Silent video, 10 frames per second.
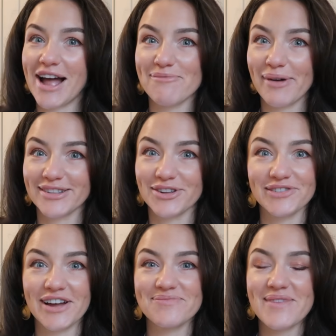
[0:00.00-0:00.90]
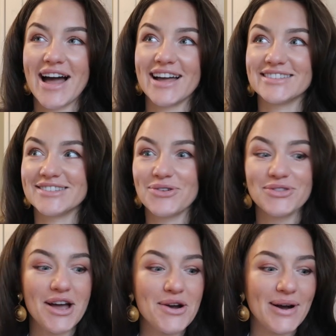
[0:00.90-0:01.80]
a handbag lover, and
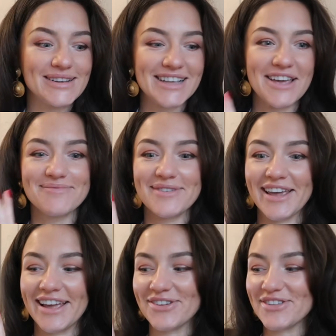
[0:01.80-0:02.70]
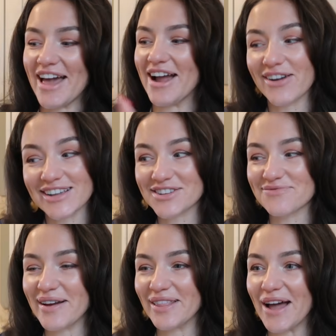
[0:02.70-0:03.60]
although I save money in other areas of
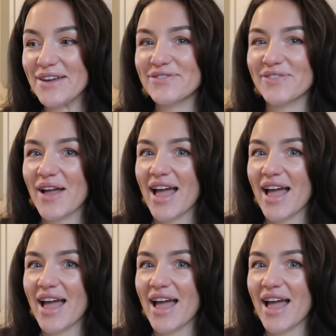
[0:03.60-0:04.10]
my life,